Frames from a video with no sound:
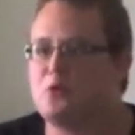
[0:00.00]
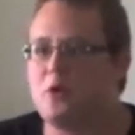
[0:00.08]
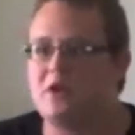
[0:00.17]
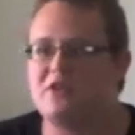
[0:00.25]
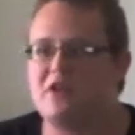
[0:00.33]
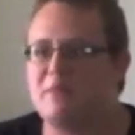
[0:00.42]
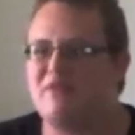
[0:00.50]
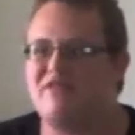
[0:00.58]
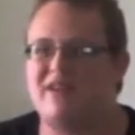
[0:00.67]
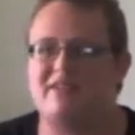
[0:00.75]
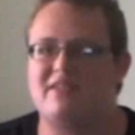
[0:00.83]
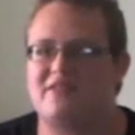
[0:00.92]
Quick-time
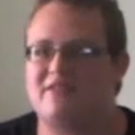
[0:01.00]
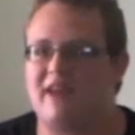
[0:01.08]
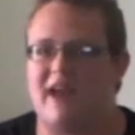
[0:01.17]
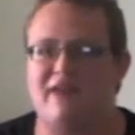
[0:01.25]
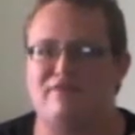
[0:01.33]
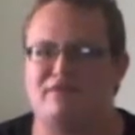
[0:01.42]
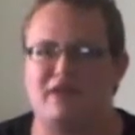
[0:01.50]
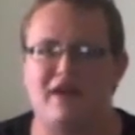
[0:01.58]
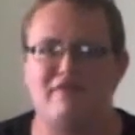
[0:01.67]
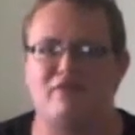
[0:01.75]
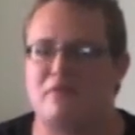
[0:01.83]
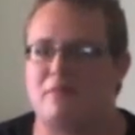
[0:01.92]
events have
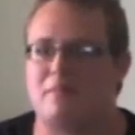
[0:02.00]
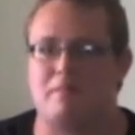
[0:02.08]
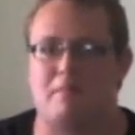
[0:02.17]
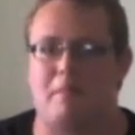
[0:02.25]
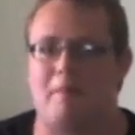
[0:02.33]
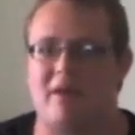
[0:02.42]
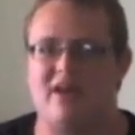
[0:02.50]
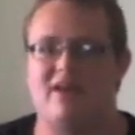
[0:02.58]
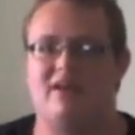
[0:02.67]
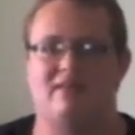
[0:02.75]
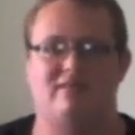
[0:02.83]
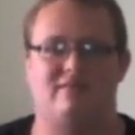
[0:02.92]
never
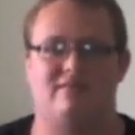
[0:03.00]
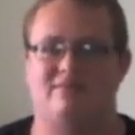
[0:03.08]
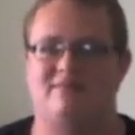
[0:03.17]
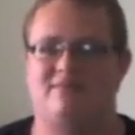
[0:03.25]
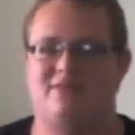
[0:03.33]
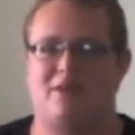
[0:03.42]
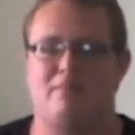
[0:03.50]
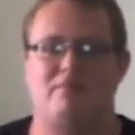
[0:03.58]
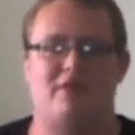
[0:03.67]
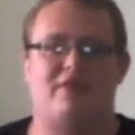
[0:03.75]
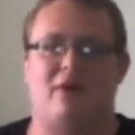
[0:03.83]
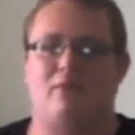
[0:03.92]
been
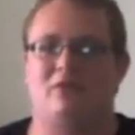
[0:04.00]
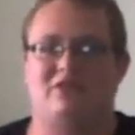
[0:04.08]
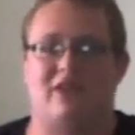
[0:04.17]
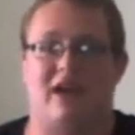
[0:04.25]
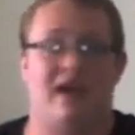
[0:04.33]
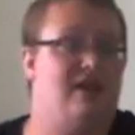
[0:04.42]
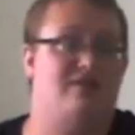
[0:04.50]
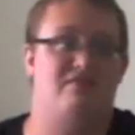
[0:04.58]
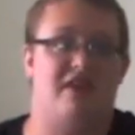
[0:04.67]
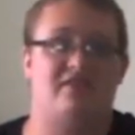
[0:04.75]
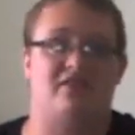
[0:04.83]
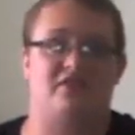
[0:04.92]
something that was A,
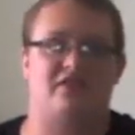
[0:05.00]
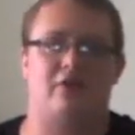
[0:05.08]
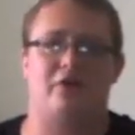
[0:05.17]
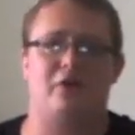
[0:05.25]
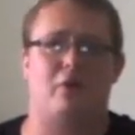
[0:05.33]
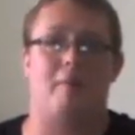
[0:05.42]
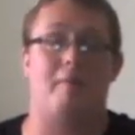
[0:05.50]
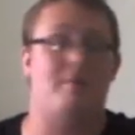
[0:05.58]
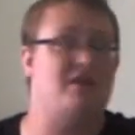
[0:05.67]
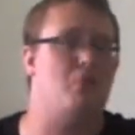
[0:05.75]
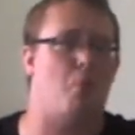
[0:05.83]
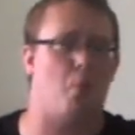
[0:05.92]
necessary, or
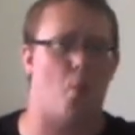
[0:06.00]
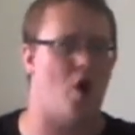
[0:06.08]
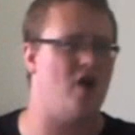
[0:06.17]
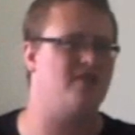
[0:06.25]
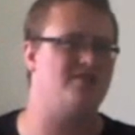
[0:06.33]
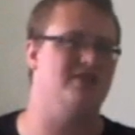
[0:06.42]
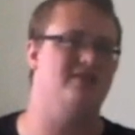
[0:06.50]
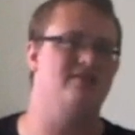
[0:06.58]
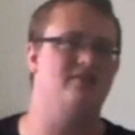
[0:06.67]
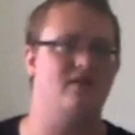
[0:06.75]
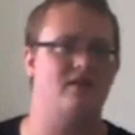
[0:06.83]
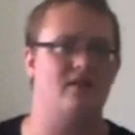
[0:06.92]
B, wanted
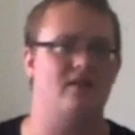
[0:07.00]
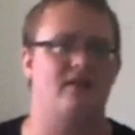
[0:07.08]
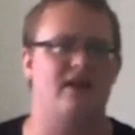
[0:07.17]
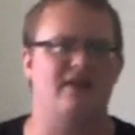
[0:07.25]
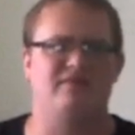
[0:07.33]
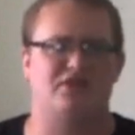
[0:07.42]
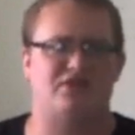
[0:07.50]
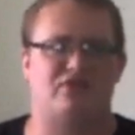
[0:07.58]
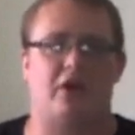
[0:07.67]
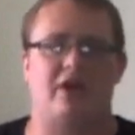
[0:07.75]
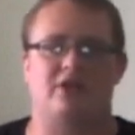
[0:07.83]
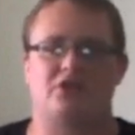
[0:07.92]
in this
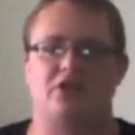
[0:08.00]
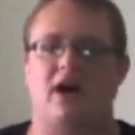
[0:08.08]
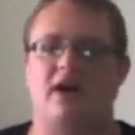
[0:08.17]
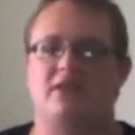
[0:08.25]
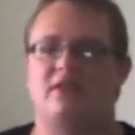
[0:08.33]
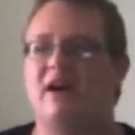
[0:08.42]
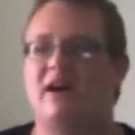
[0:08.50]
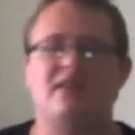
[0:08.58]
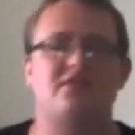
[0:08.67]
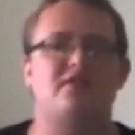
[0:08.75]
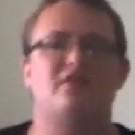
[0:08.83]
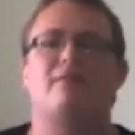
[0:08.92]
franchise.
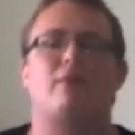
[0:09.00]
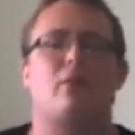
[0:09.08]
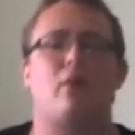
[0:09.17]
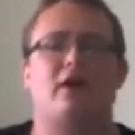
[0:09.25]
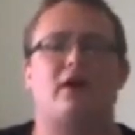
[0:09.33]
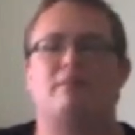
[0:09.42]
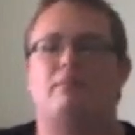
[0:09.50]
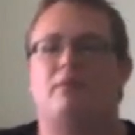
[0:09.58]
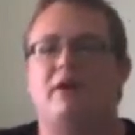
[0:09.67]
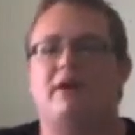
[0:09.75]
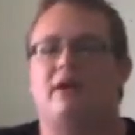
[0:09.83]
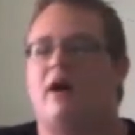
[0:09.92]
That's the #1
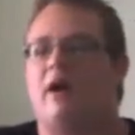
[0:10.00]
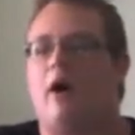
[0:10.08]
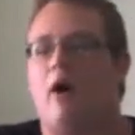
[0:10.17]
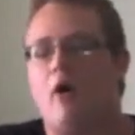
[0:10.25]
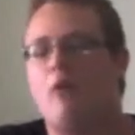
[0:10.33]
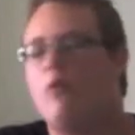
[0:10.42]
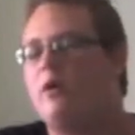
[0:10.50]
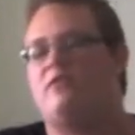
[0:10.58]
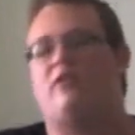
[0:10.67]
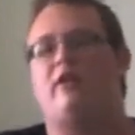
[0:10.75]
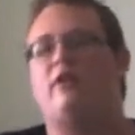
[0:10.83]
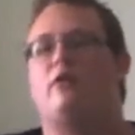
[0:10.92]
complaint I
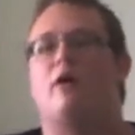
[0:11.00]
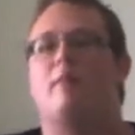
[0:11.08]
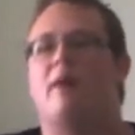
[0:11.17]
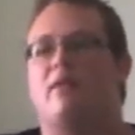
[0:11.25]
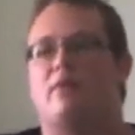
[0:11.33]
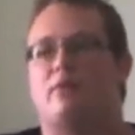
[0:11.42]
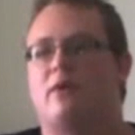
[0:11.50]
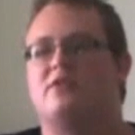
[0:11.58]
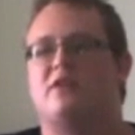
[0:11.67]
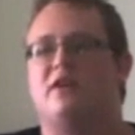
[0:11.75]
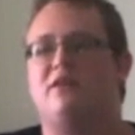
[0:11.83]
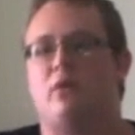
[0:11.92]
always hear about the
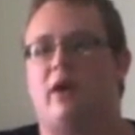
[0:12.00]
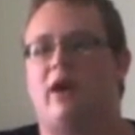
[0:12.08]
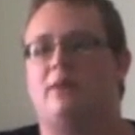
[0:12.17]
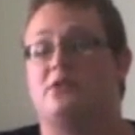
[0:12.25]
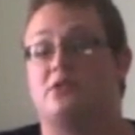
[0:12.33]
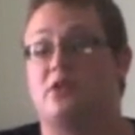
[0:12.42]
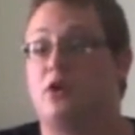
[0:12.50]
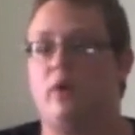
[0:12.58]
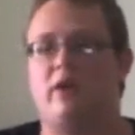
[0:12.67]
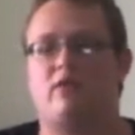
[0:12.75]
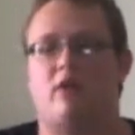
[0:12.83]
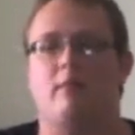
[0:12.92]
Resident Evil games, is the
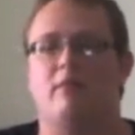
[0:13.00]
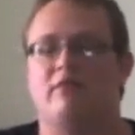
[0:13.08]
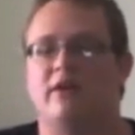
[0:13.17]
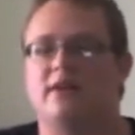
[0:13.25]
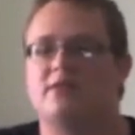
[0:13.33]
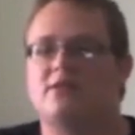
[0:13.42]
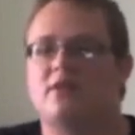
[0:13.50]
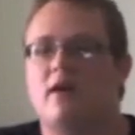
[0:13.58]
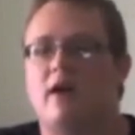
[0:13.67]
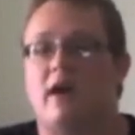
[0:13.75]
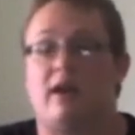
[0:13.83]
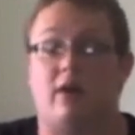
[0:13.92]
quick-time events
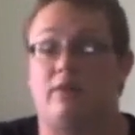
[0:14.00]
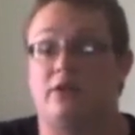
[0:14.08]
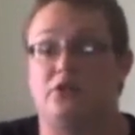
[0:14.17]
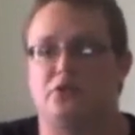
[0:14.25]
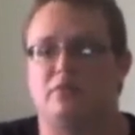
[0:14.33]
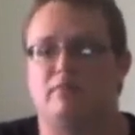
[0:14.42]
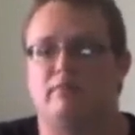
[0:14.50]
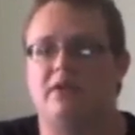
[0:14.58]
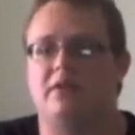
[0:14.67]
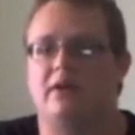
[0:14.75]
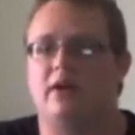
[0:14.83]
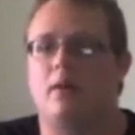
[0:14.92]
and how they shouldn't
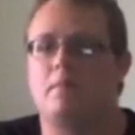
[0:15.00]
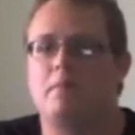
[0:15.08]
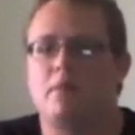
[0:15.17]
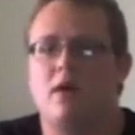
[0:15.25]
be there.